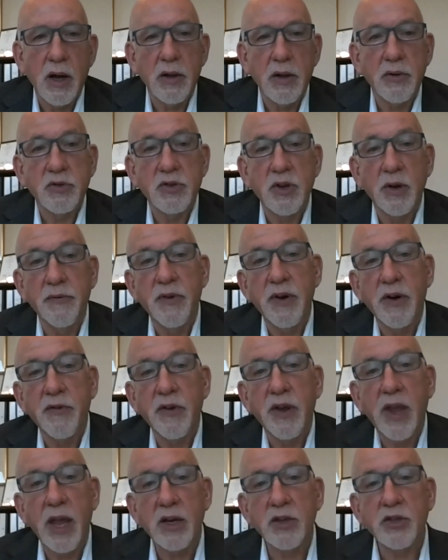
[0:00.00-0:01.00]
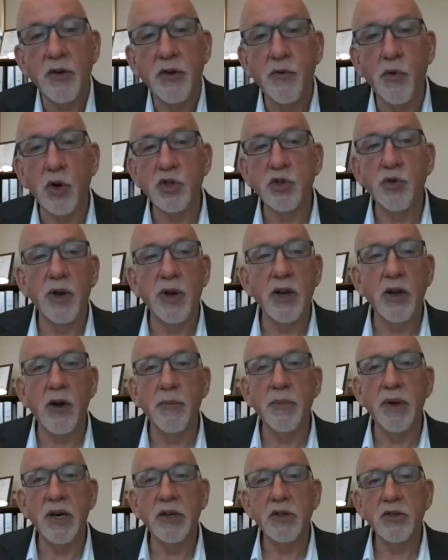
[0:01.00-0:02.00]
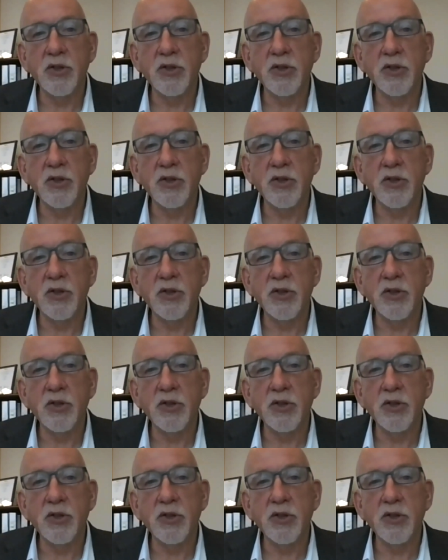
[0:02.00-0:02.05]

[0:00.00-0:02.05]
some verification of what your income is.